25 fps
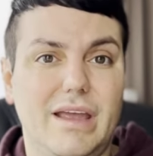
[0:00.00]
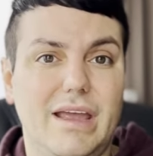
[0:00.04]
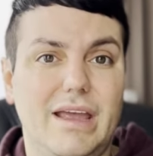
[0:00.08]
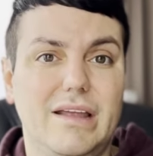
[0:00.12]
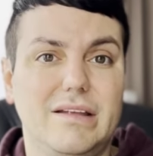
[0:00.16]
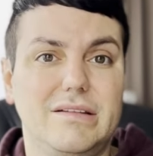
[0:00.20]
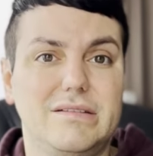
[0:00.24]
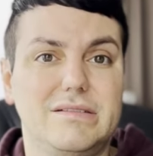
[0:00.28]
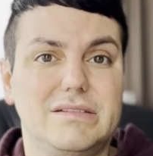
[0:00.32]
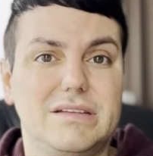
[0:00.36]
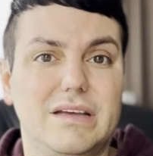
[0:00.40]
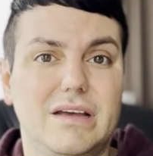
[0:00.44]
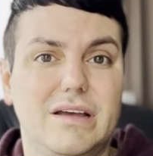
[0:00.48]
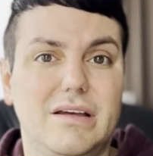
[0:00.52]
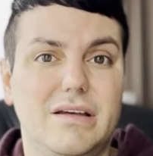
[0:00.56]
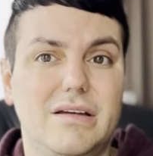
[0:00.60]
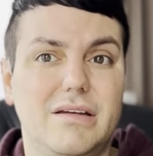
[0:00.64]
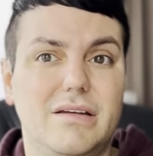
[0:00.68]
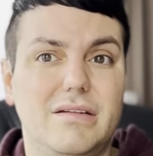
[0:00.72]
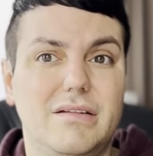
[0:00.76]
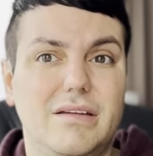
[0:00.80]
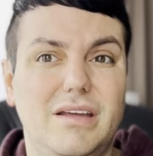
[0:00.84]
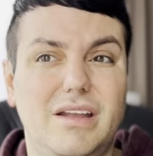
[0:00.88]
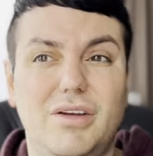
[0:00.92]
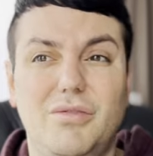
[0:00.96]
And,
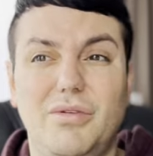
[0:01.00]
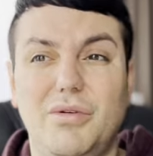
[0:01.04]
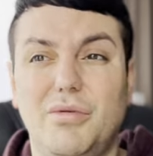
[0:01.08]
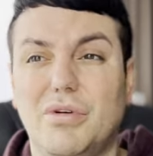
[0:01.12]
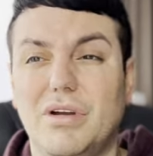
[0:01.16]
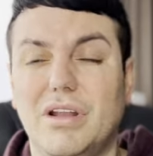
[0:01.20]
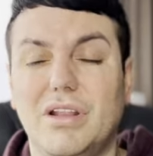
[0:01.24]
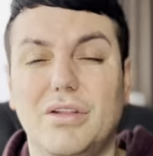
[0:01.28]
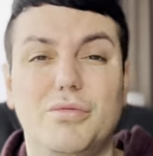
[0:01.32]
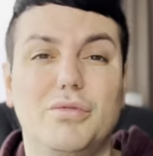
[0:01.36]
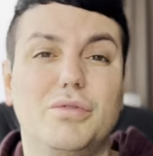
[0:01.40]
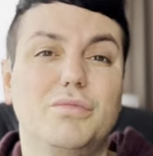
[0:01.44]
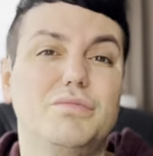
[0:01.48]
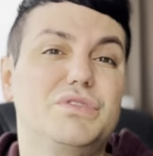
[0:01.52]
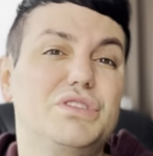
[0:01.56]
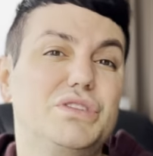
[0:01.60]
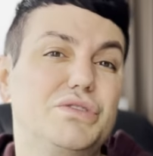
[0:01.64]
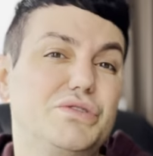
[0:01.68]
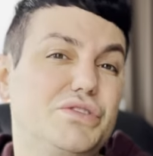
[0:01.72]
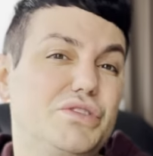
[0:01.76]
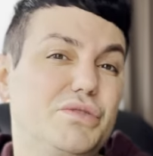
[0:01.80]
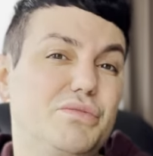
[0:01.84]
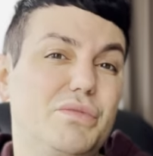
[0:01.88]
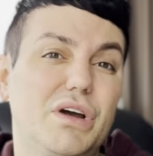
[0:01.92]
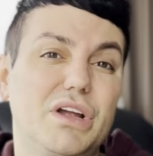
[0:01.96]
you know, we weren't in the room
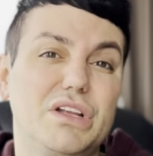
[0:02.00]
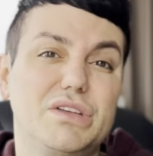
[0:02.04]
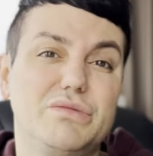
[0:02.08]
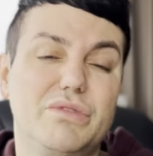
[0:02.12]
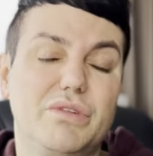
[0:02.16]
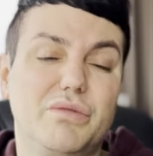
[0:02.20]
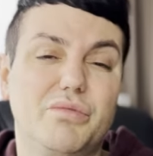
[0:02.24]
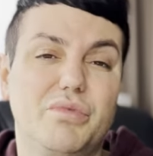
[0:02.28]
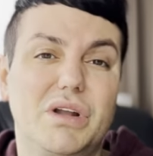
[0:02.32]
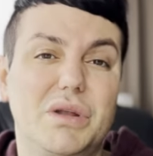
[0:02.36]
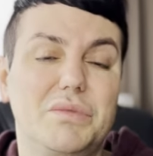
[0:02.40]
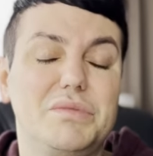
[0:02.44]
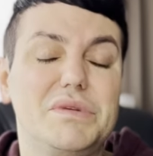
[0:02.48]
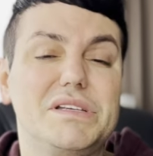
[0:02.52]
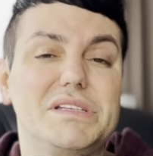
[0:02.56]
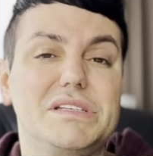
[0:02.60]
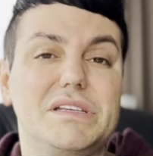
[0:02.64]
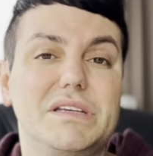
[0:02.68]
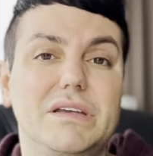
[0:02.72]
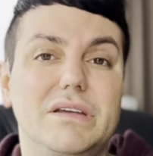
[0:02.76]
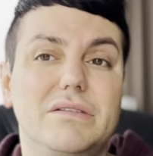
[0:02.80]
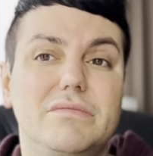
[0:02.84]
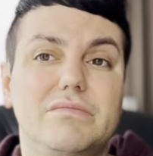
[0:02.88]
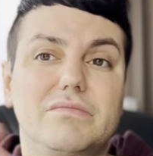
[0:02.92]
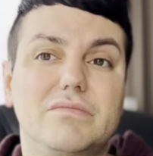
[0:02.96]
too much. We were pretty
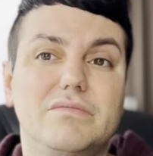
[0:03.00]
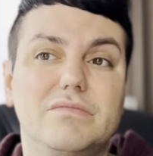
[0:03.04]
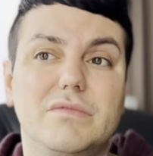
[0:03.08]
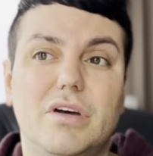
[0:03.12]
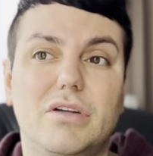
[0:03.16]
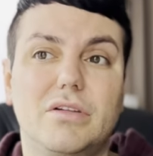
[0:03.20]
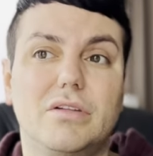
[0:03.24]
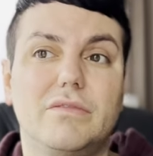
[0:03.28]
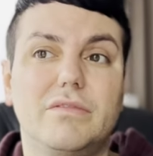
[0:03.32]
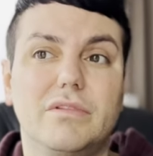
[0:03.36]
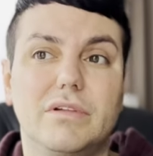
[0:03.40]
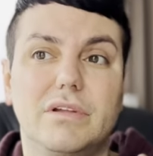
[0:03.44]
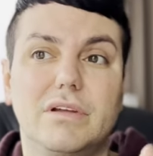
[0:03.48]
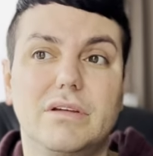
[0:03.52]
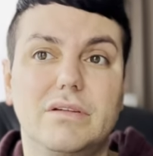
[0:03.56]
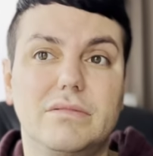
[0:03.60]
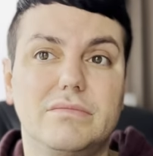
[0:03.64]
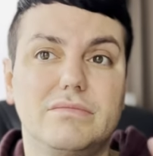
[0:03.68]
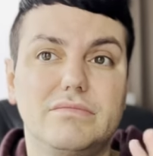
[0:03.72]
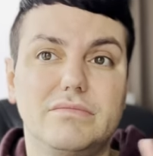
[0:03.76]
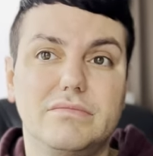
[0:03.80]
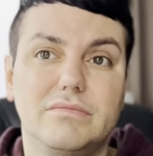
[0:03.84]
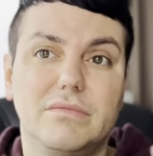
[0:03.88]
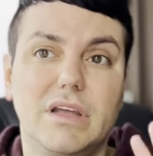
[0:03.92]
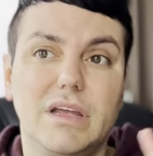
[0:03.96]
busy all over the
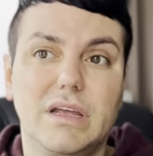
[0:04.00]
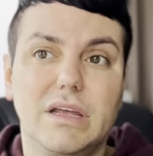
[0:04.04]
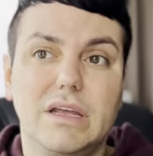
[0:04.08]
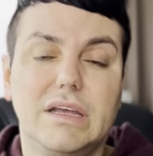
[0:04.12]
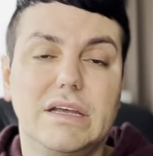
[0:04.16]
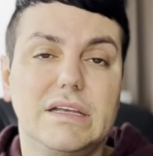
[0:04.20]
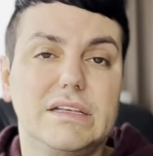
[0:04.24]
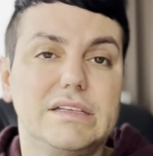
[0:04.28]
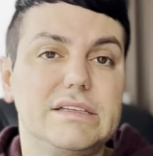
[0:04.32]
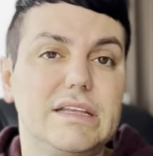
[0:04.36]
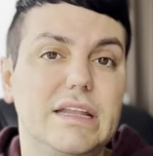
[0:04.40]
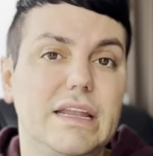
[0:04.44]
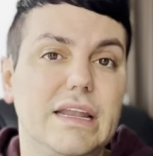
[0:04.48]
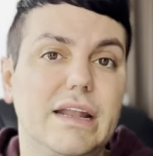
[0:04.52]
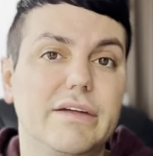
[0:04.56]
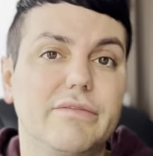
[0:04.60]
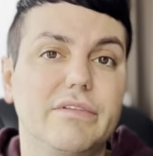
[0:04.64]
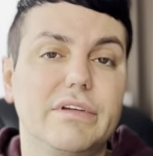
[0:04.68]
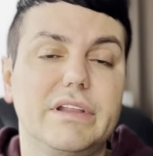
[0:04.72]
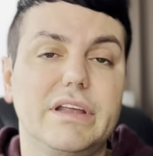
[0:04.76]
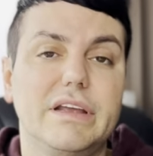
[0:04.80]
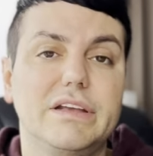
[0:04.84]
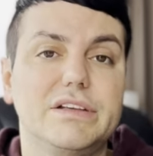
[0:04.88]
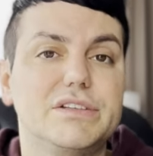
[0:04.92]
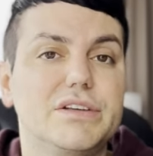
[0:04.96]
city and
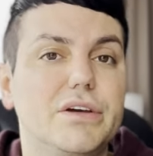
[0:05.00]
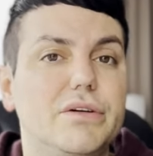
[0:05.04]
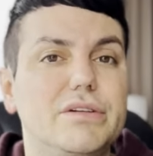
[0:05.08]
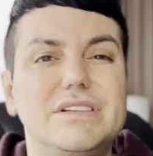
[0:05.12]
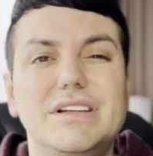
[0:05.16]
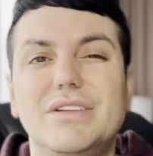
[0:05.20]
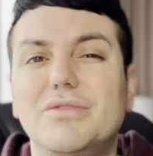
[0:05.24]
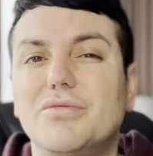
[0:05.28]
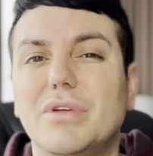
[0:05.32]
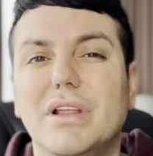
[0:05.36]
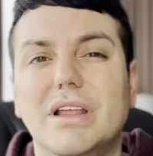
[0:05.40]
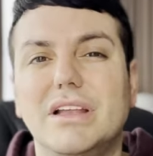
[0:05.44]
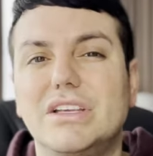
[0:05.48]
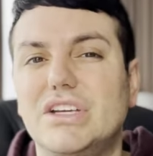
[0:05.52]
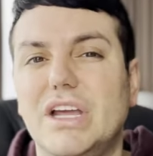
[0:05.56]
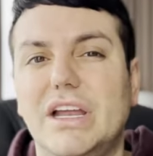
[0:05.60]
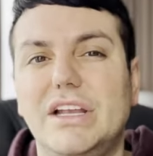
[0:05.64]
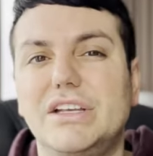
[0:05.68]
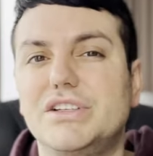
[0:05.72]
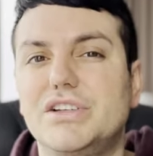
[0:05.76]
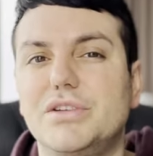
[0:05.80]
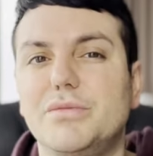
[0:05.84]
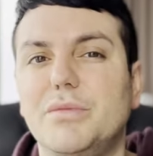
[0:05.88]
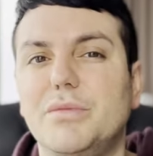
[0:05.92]
everything, so it didn't really change too